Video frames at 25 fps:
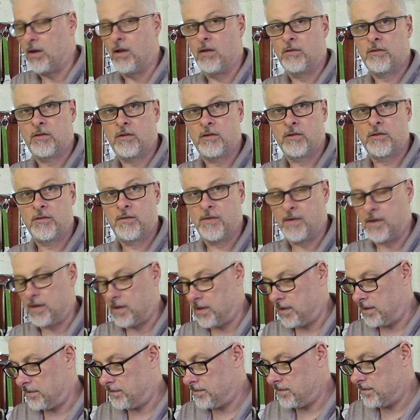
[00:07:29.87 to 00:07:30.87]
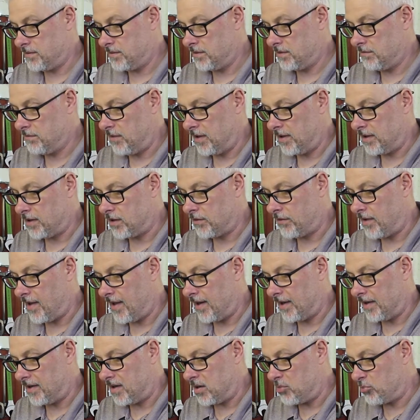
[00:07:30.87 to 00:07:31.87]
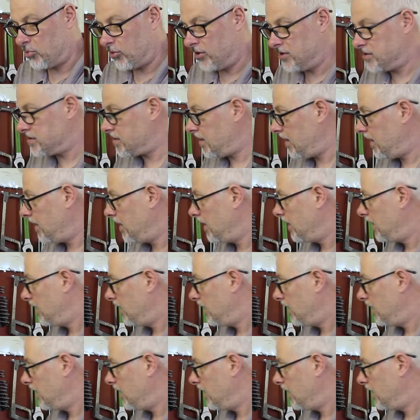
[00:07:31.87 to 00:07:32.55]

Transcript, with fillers: nozzles for the, my Creality printer.